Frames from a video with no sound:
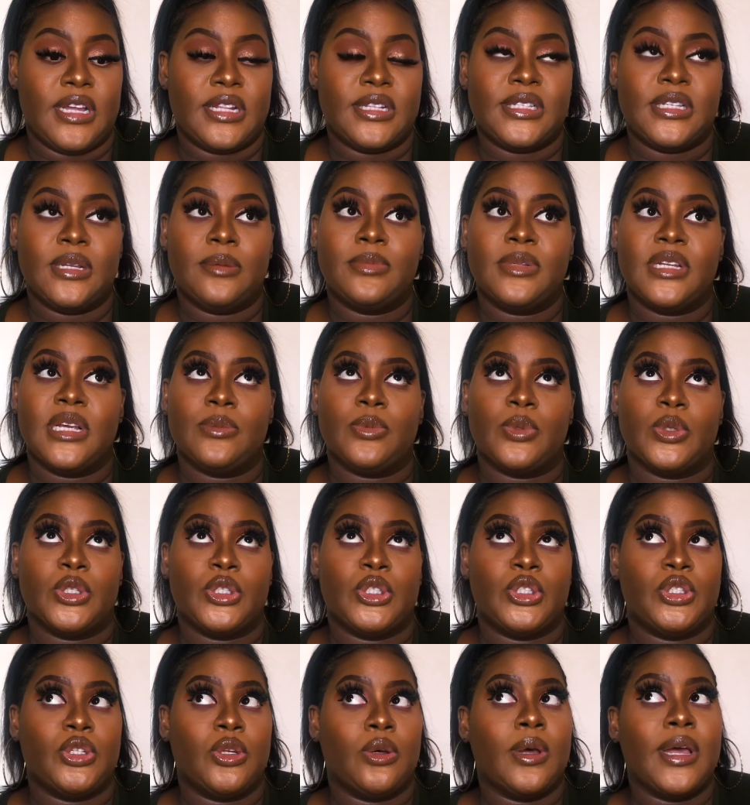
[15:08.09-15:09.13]
and sometimes we're
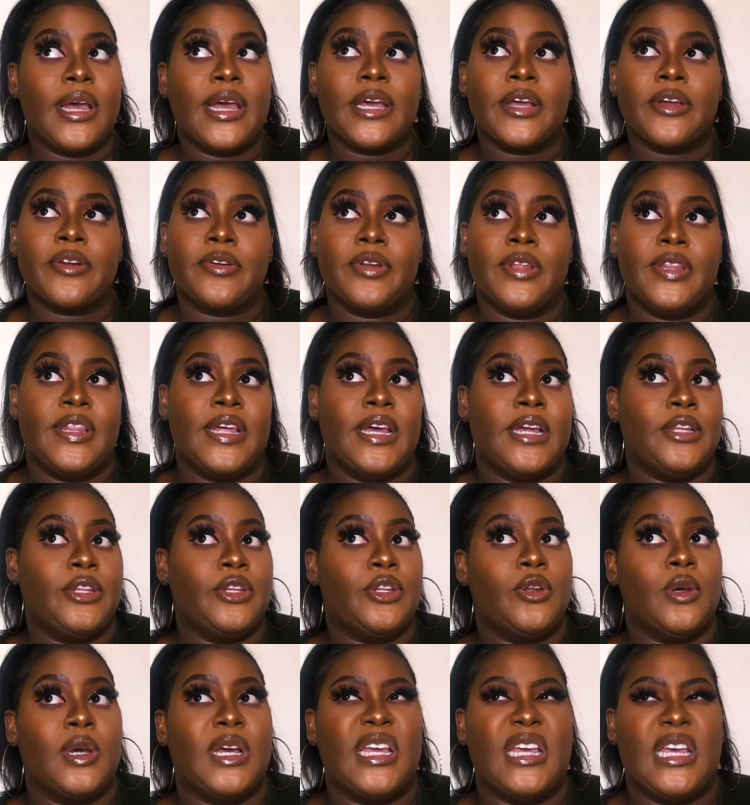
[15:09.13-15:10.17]
so angry that,
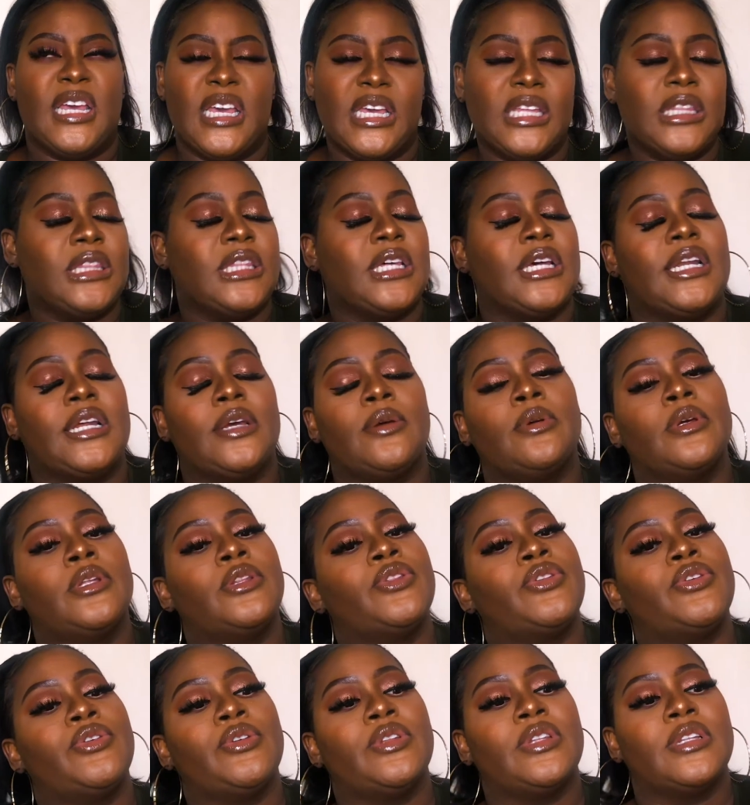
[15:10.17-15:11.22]
you know, I hate that I
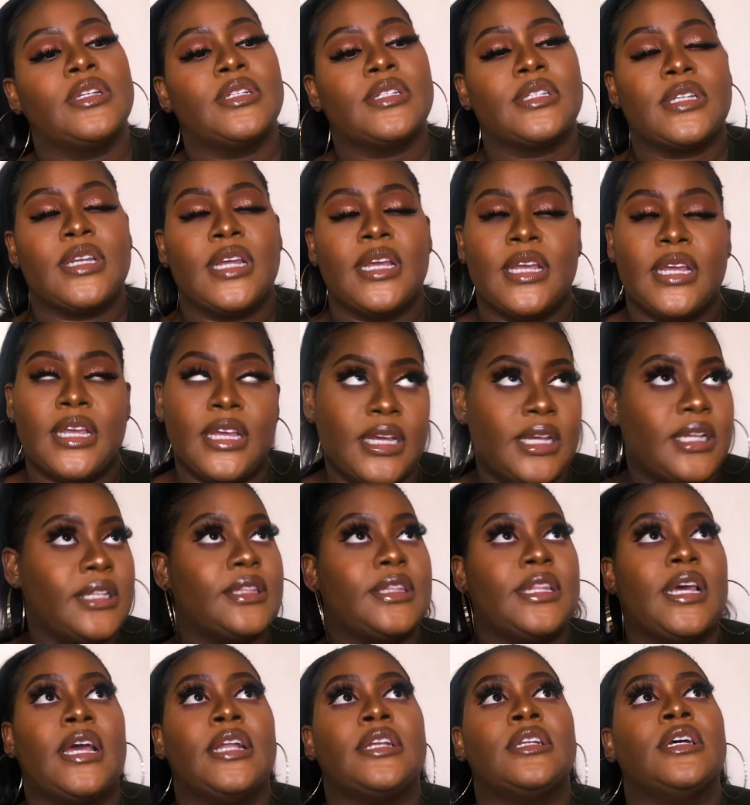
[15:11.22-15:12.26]
went through this, and I hate
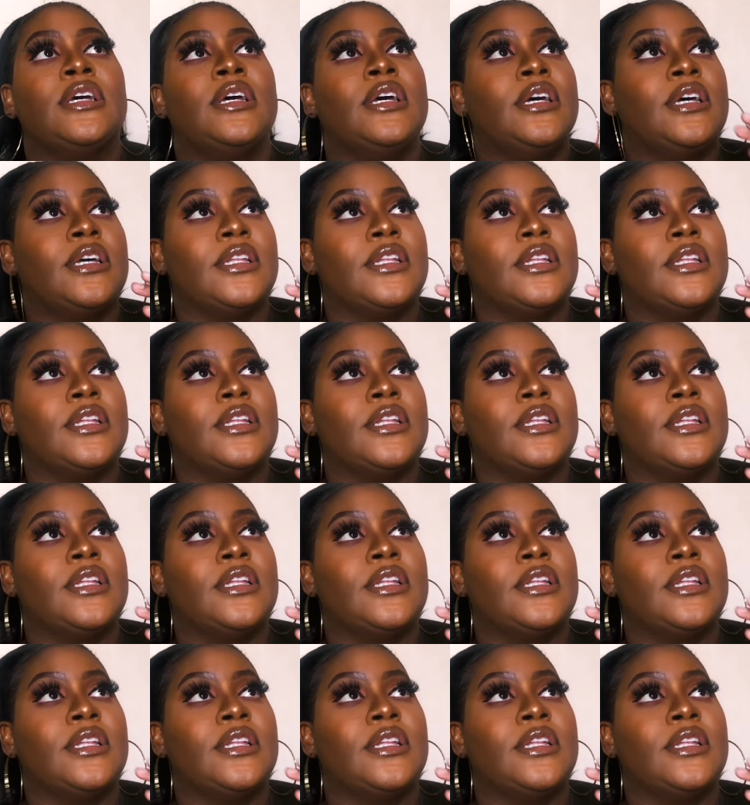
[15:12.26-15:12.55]
that